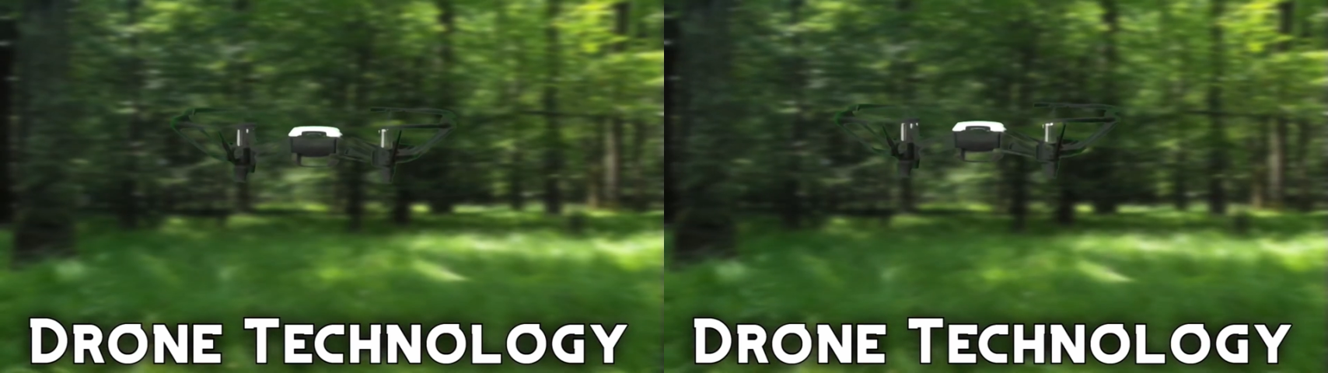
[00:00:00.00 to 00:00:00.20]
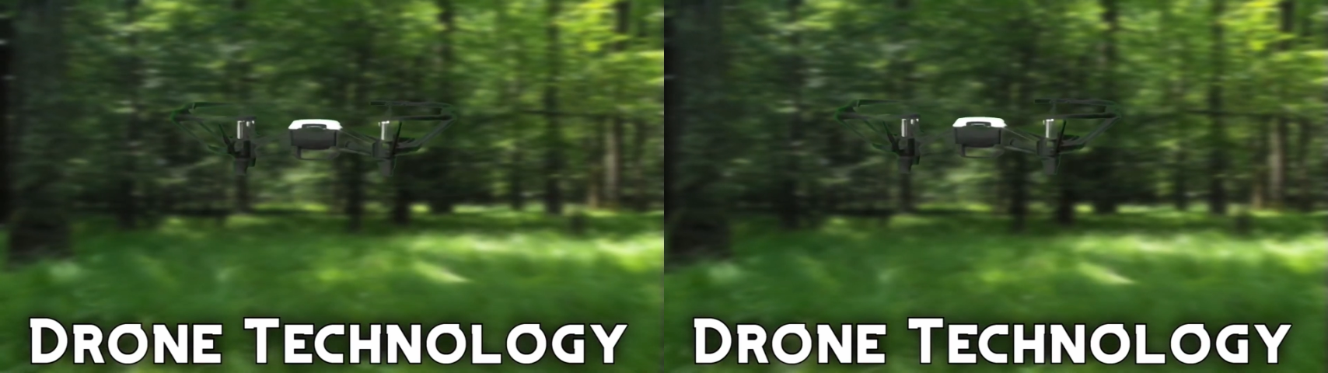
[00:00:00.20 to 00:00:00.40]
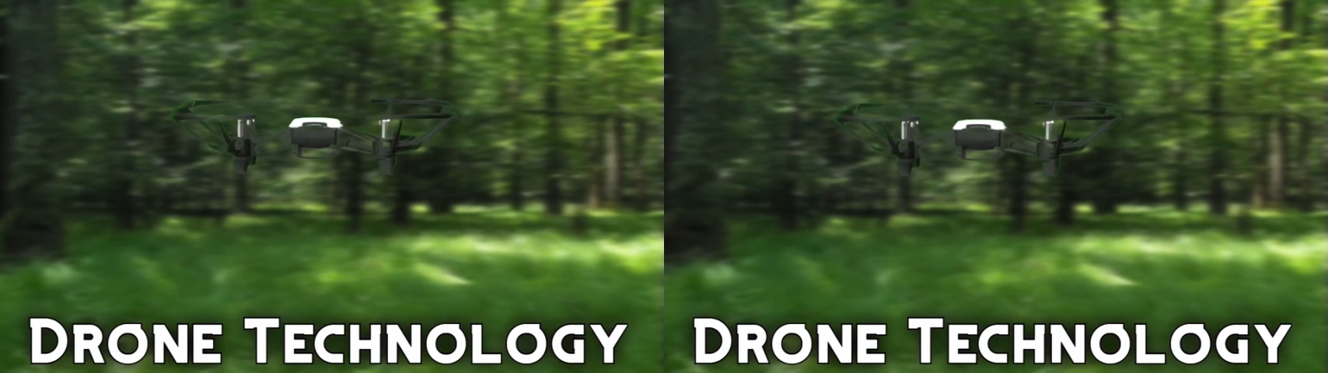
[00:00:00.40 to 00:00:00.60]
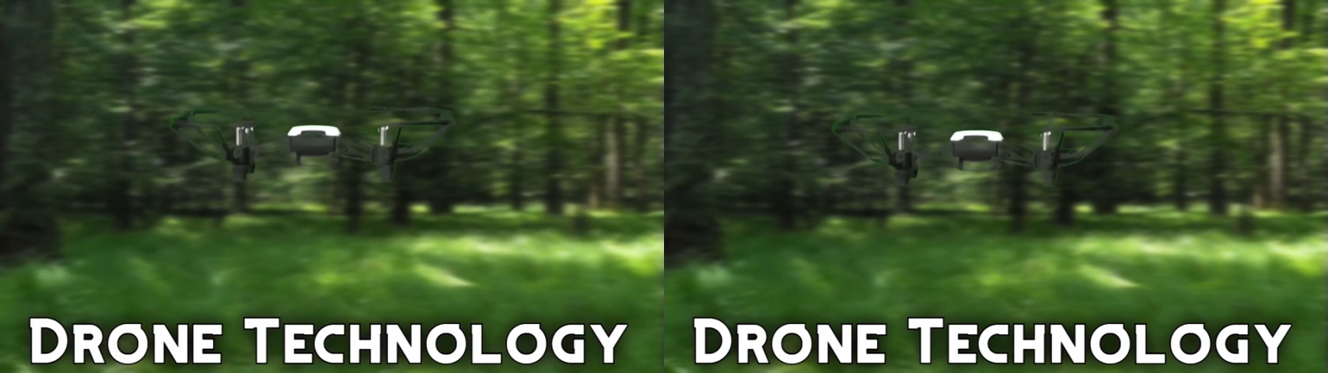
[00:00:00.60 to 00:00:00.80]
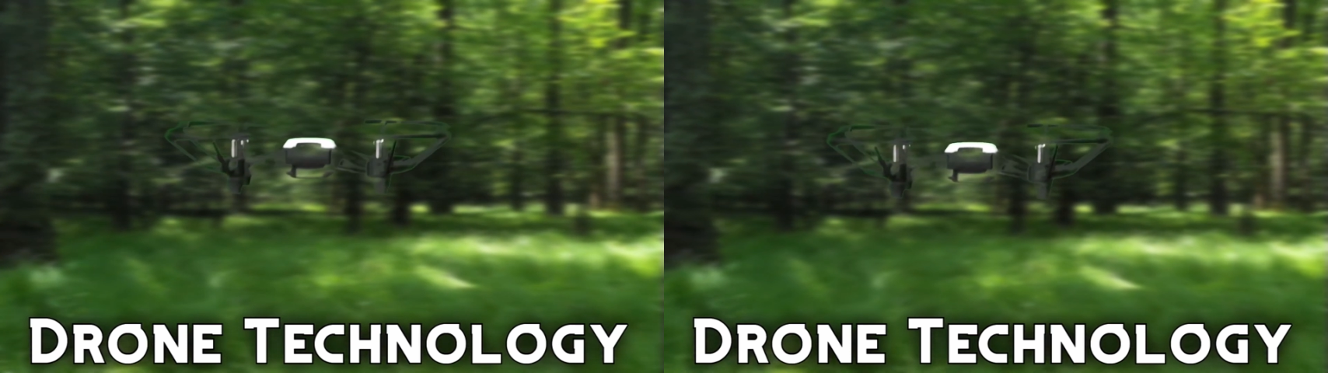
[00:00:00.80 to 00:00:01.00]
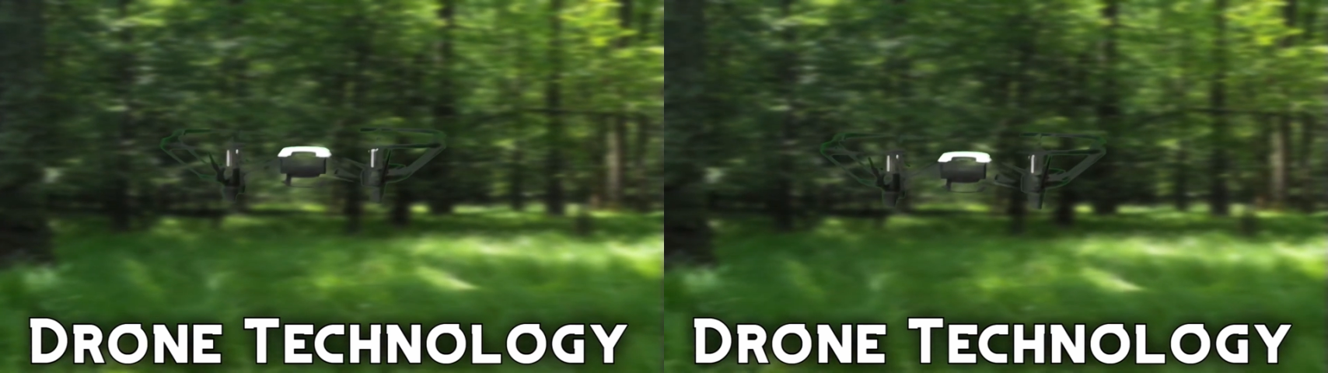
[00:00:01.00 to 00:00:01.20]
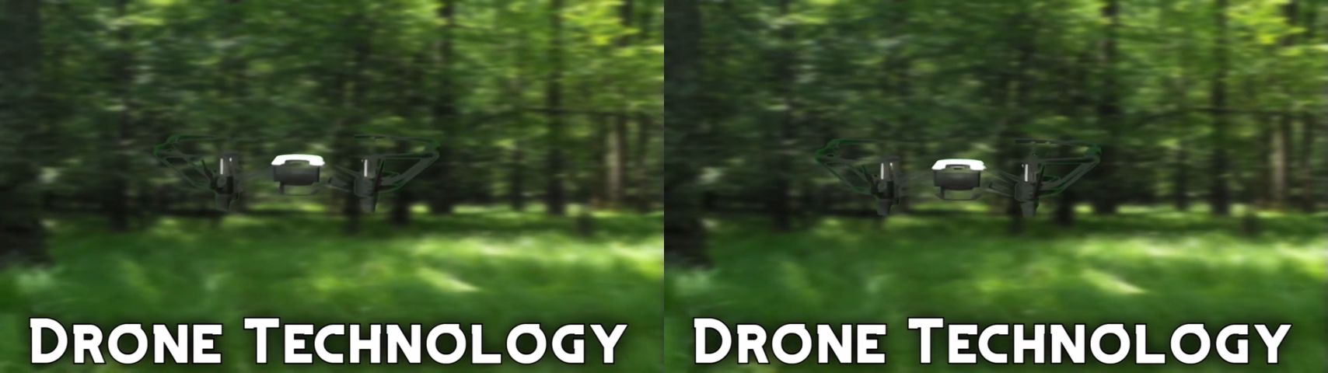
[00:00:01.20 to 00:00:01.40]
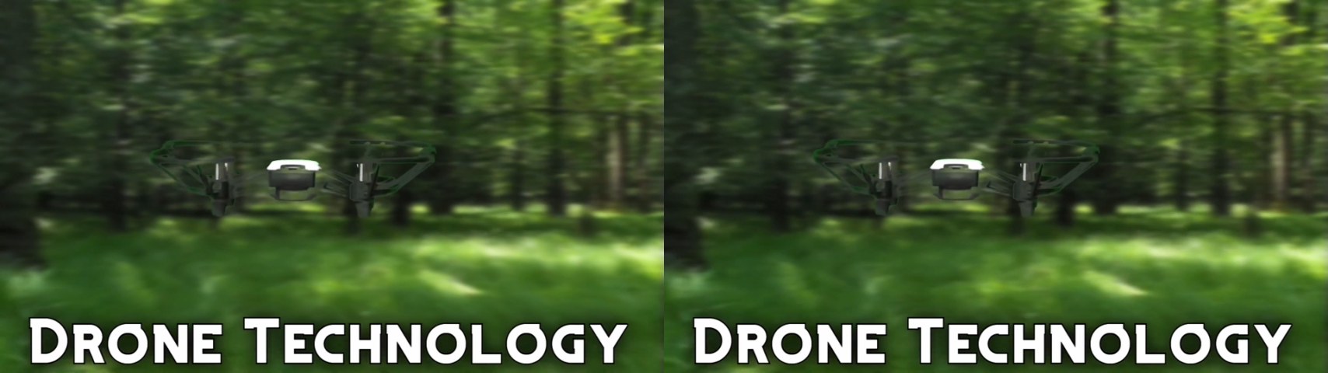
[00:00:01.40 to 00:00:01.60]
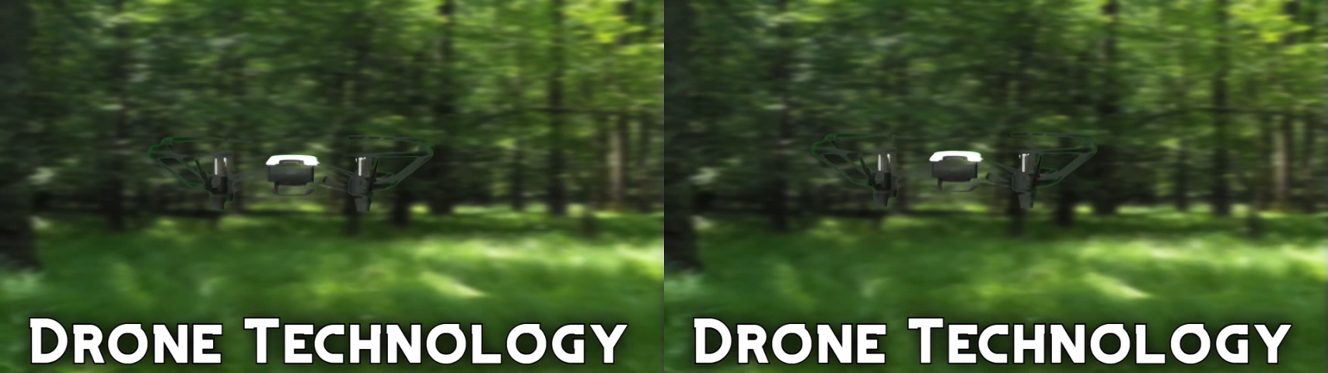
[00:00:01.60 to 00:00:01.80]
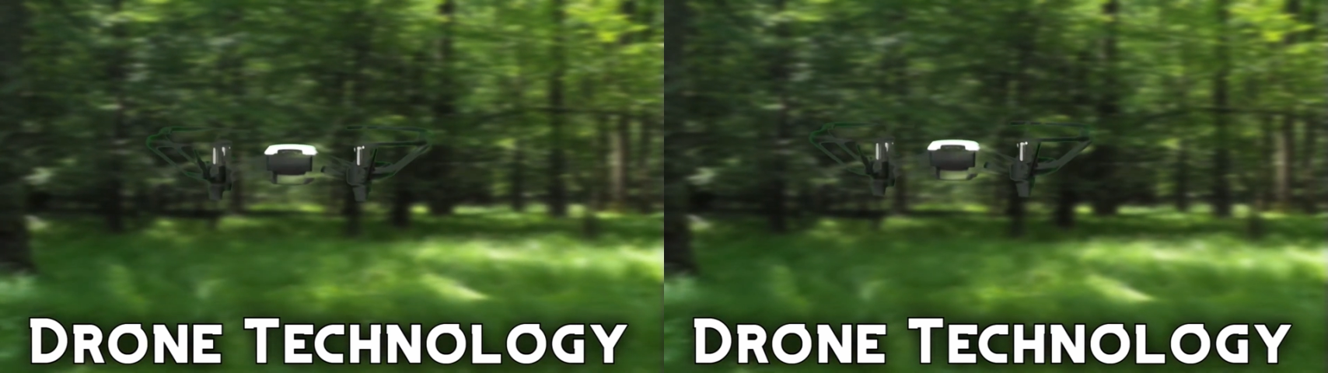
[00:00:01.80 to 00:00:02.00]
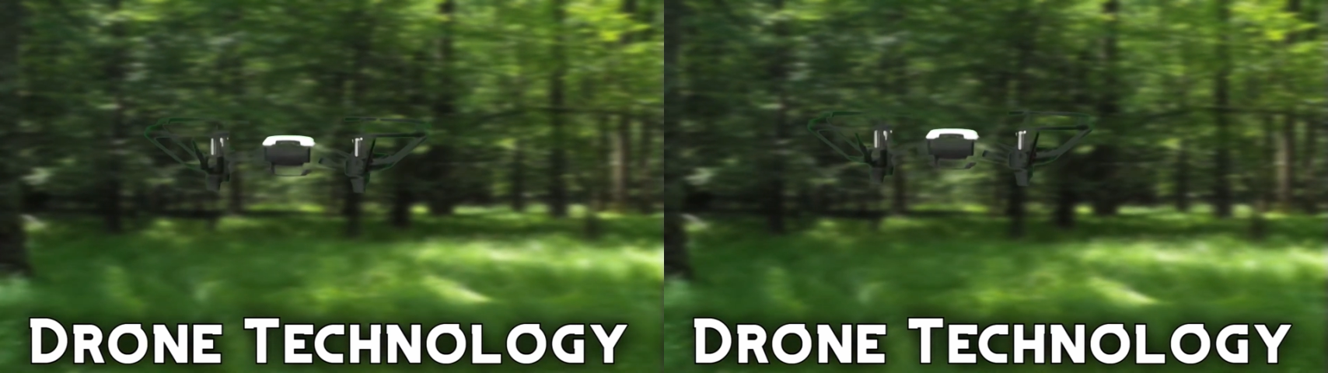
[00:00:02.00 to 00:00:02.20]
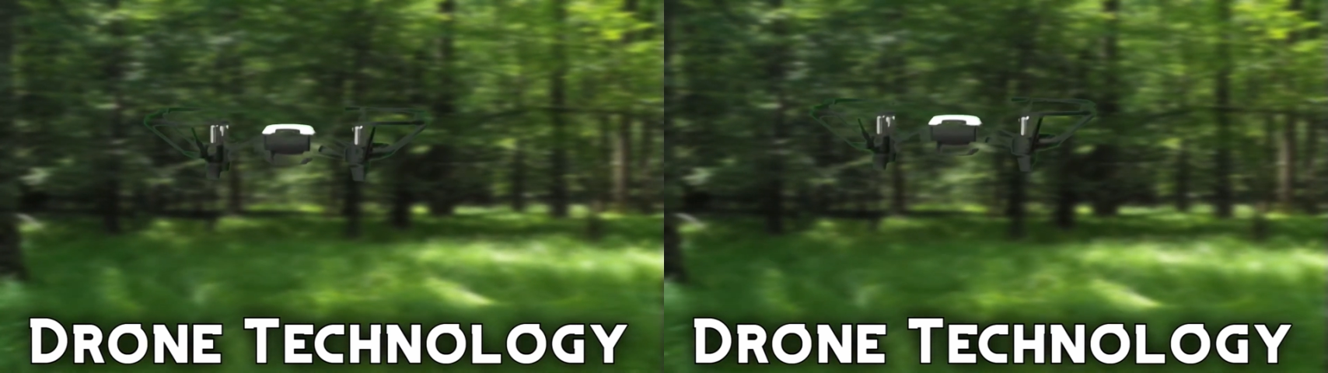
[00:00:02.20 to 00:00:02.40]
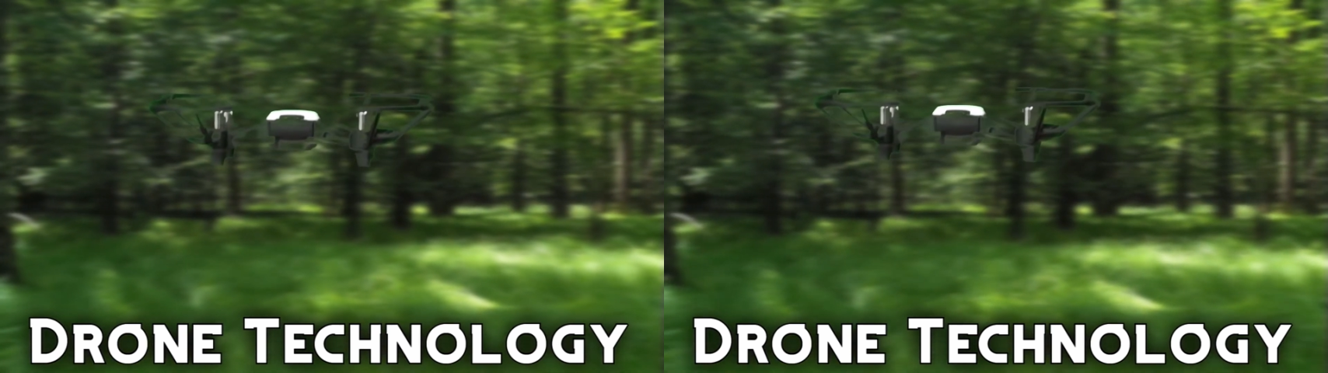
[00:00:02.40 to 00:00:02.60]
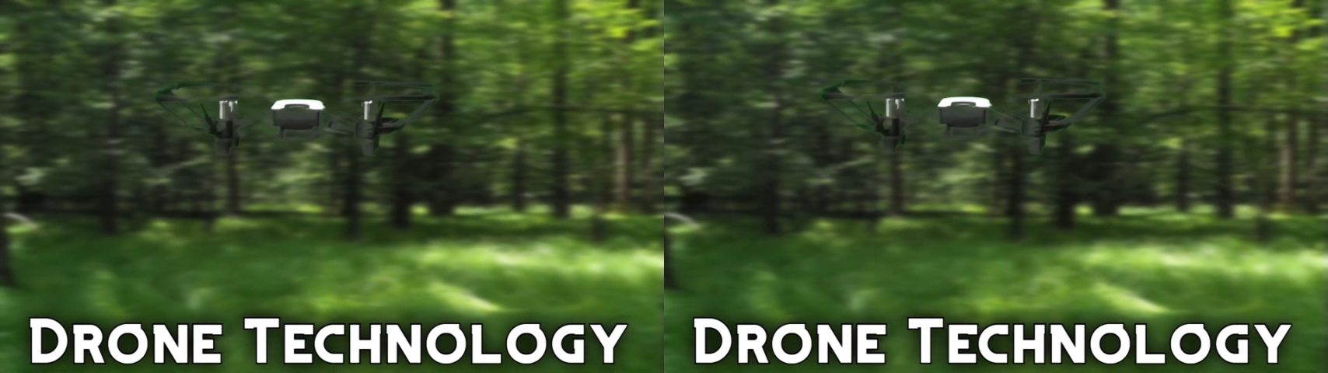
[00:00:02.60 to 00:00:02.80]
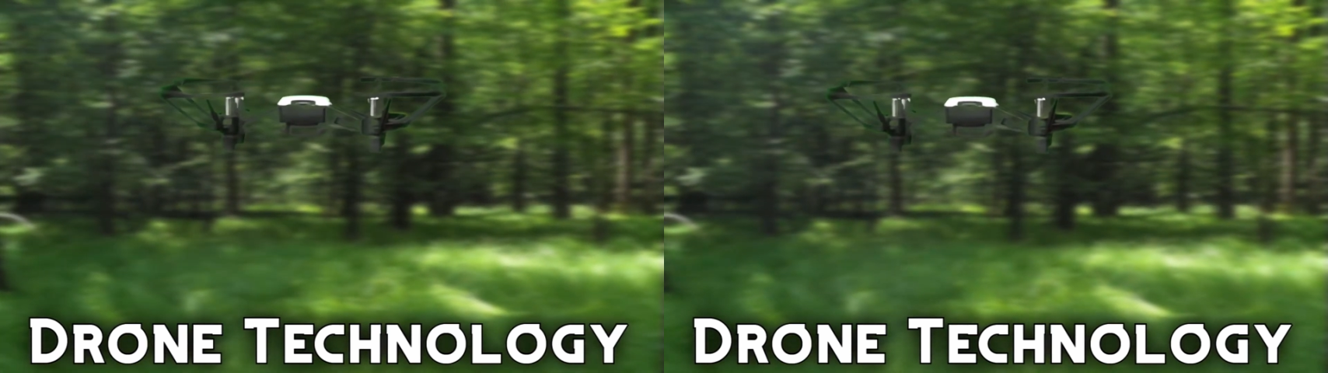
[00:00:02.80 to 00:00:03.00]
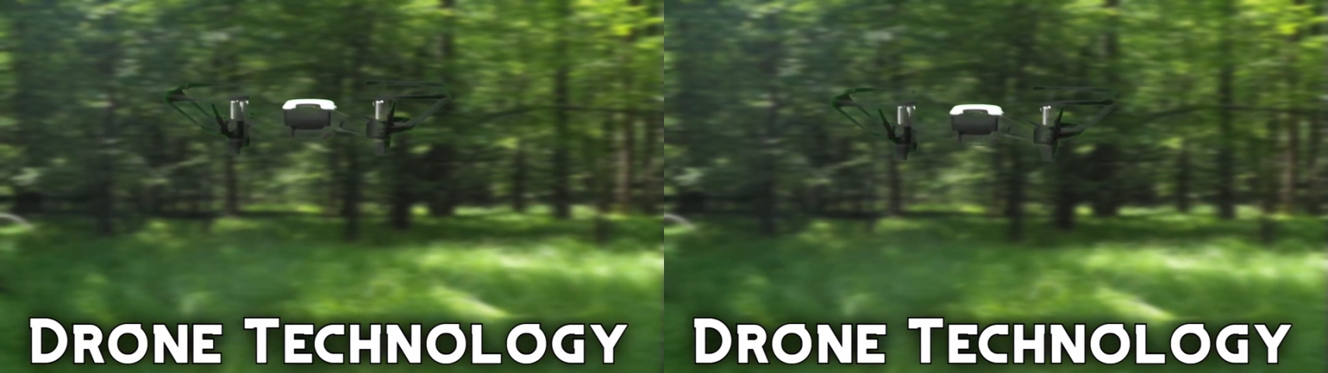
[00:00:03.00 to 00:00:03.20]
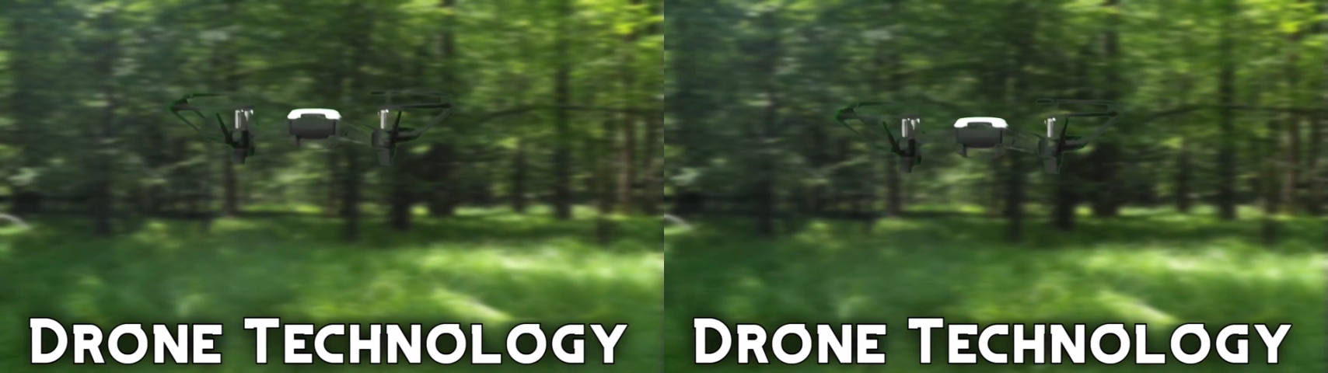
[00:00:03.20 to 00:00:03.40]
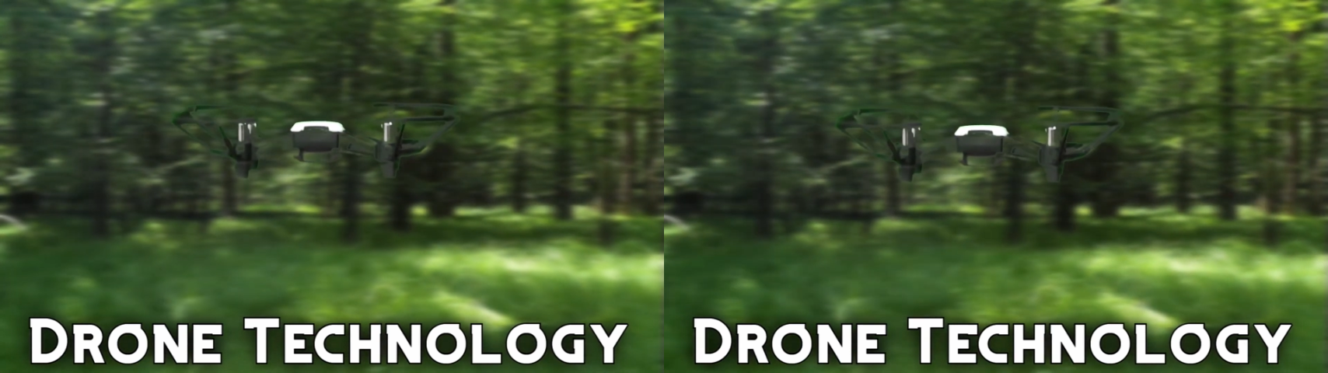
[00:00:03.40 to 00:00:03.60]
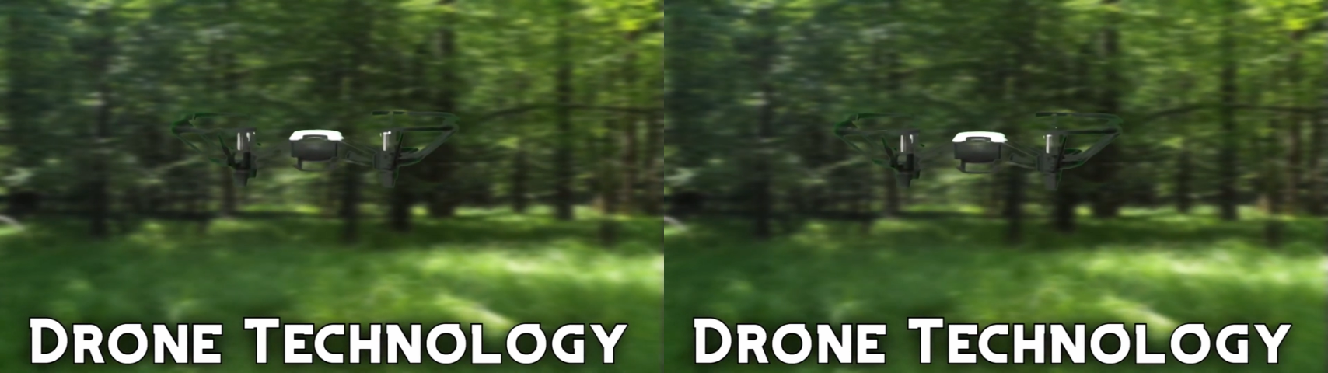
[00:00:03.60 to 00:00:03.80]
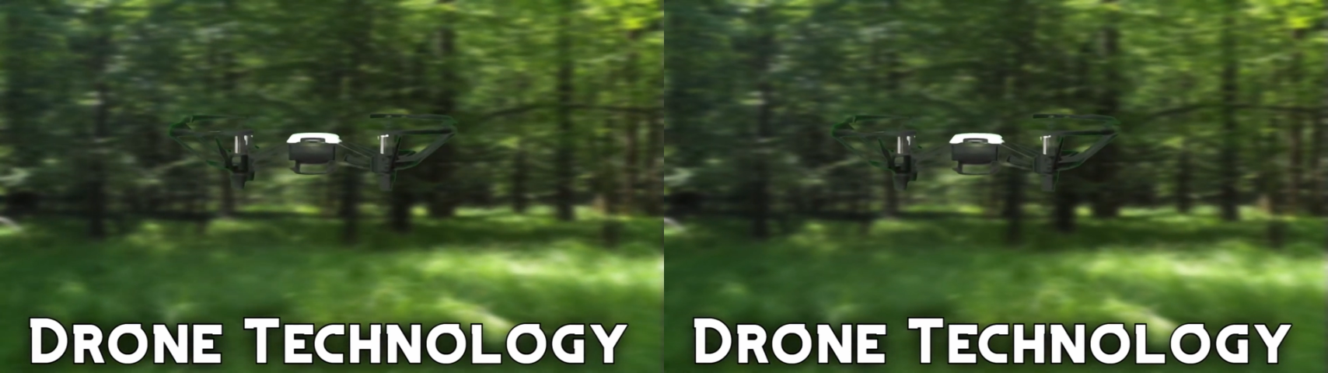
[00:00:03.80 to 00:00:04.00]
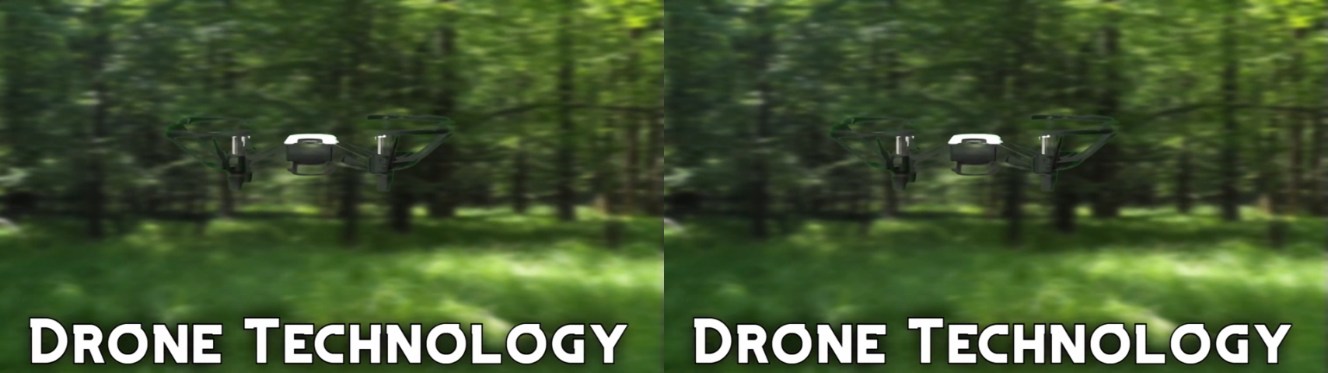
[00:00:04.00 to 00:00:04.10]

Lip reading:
No face is visible, so there are no lips to read.